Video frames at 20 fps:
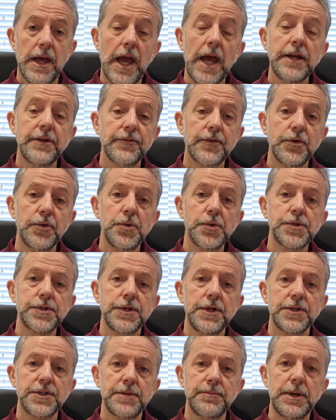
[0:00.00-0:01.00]
And of course,
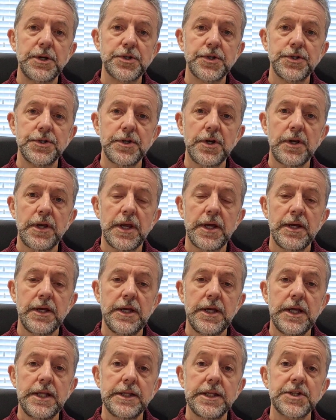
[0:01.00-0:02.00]
as I mentioned earlier,
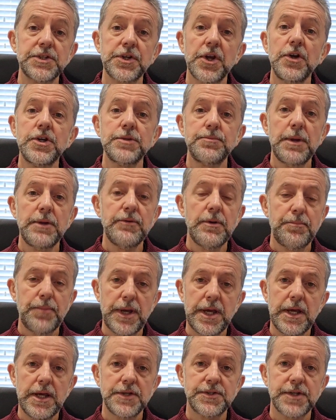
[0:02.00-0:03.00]
there's going to be
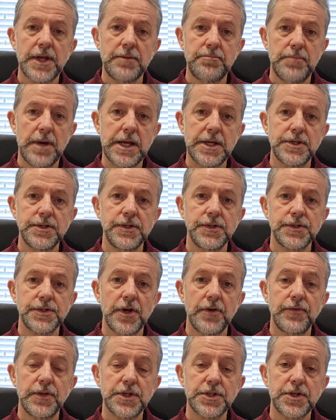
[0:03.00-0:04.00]
repairs and maintenance
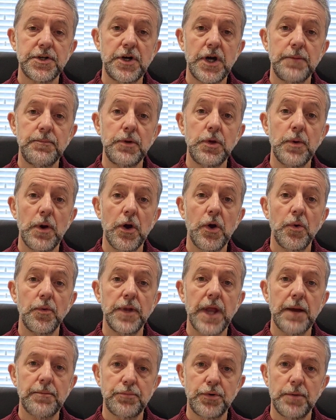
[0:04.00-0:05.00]
over the time you own
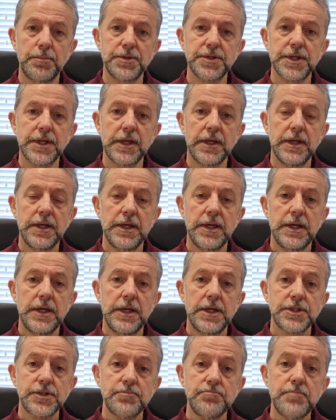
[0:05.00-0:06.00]
that property.
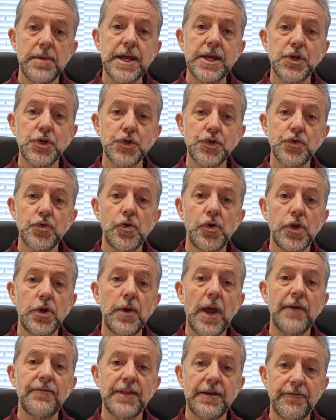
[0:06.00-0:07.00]
So make sure you
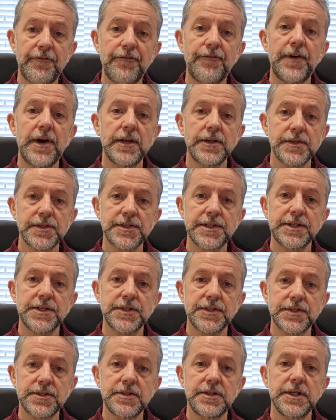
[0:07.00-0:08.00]
have that fund set
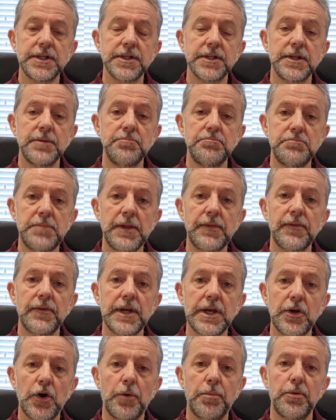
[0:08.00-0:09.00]
aside, the
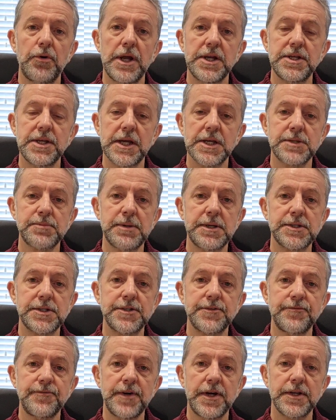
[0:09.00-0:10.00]
monthly operating
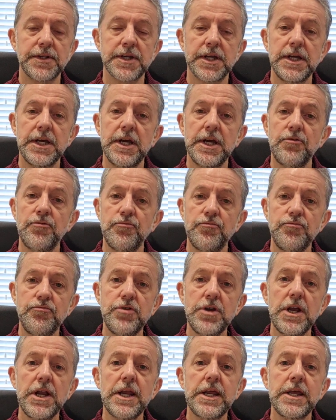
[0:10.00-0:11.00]
expenses fund.
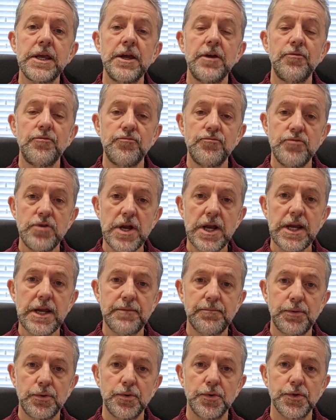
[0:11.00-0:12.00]
Really, really
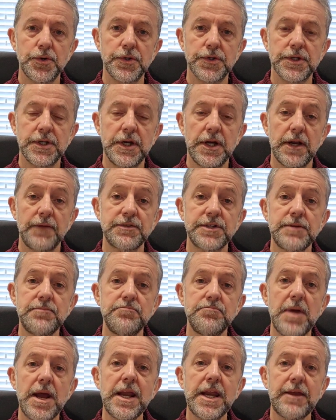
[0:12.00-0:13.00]
important. I've
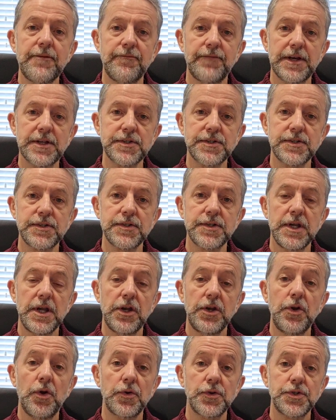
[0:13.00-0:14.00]
seen many investors
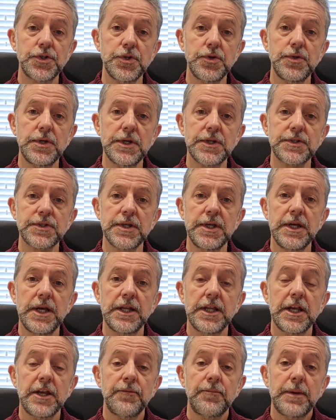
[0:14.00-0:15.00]
not do this
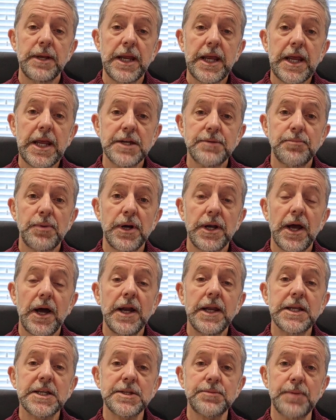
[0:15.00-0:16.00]
and they've been hit by an
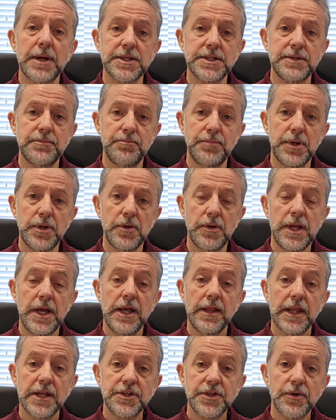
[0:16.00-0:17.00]
unexpected bill.
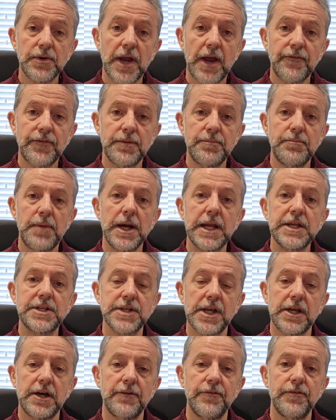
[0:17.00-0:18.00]
They don't have the money
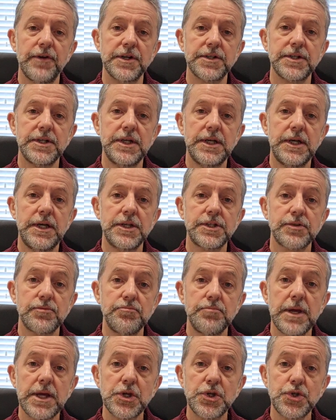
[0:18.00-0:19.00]
to cover it. So
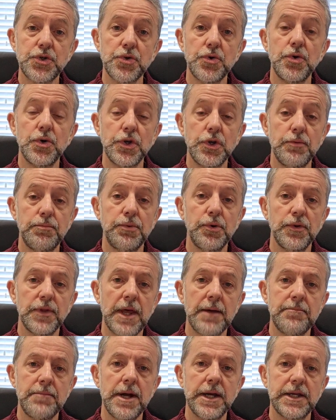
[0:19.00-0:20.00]
make sure you put
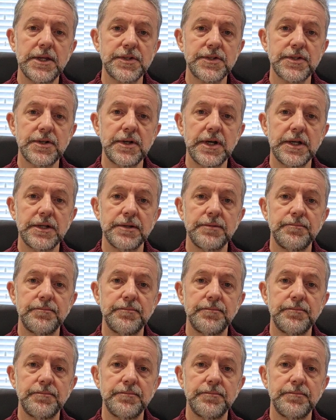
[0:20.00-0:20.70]
that money aside.